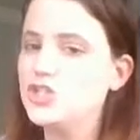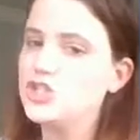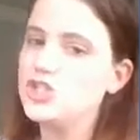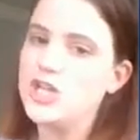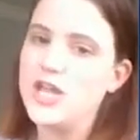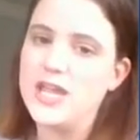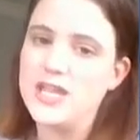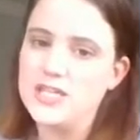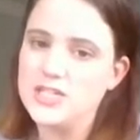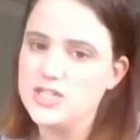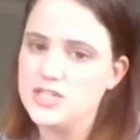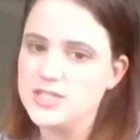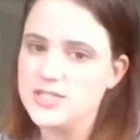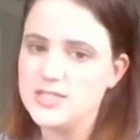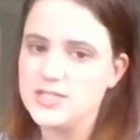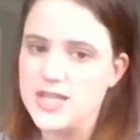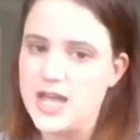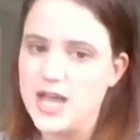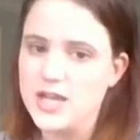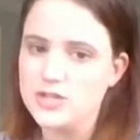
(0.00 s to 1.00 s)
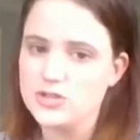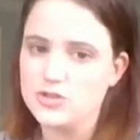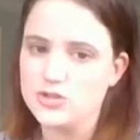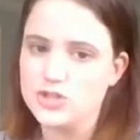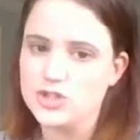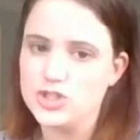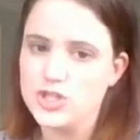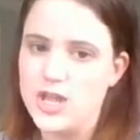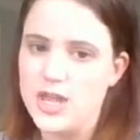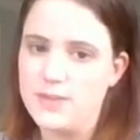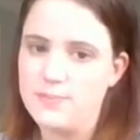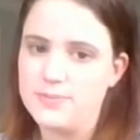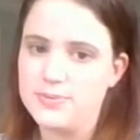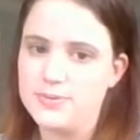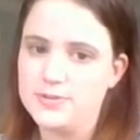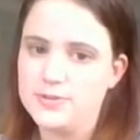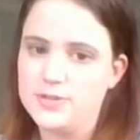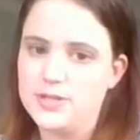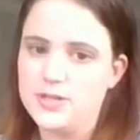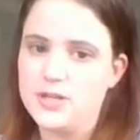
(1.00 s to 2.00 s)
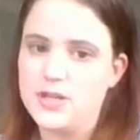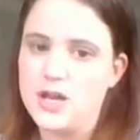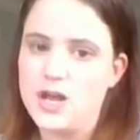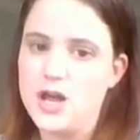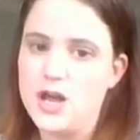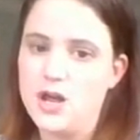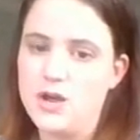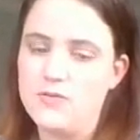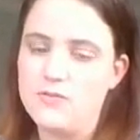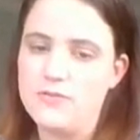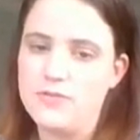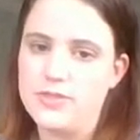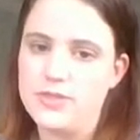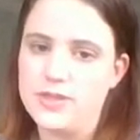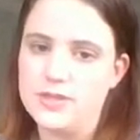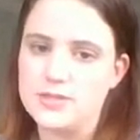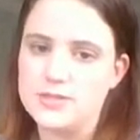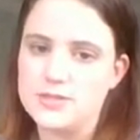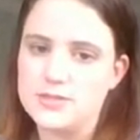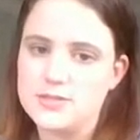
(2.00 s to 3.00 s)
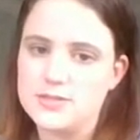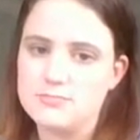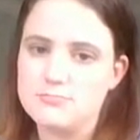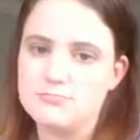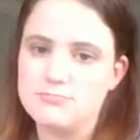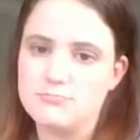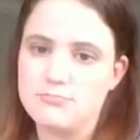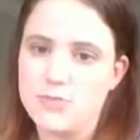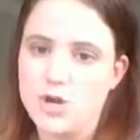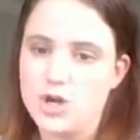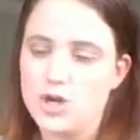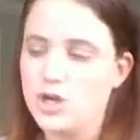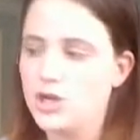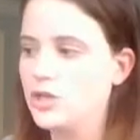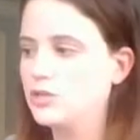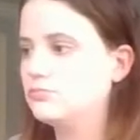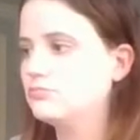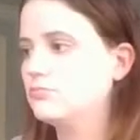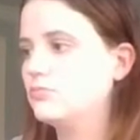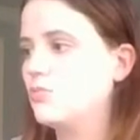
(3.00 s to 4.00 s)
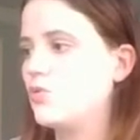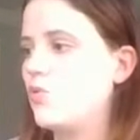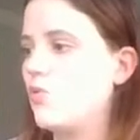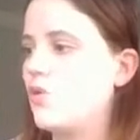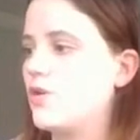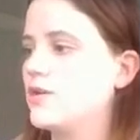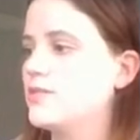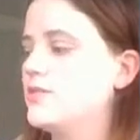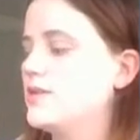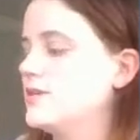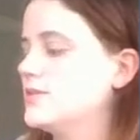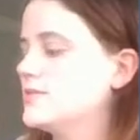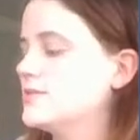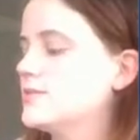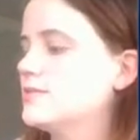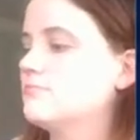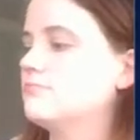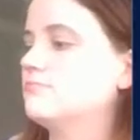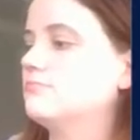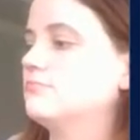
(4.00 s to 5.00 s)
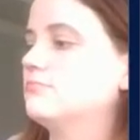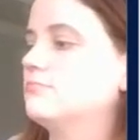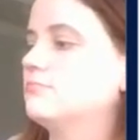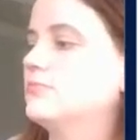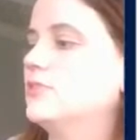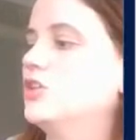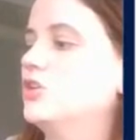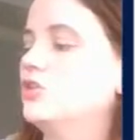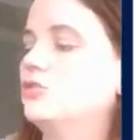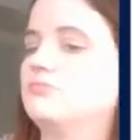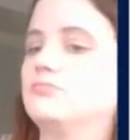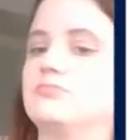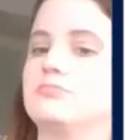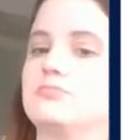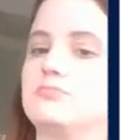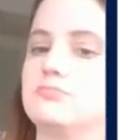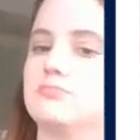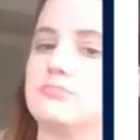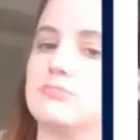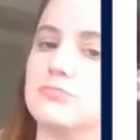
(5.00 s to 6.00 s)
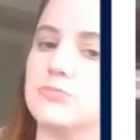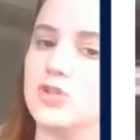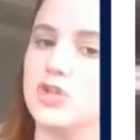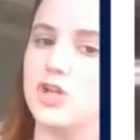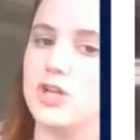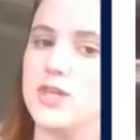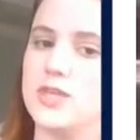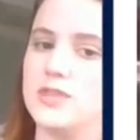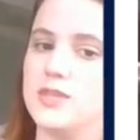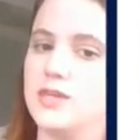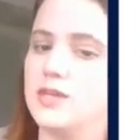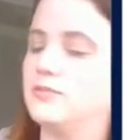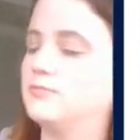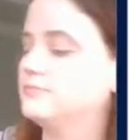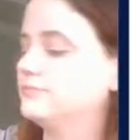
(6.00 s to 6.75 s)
change the size or shape of this marker or this little cookie thing.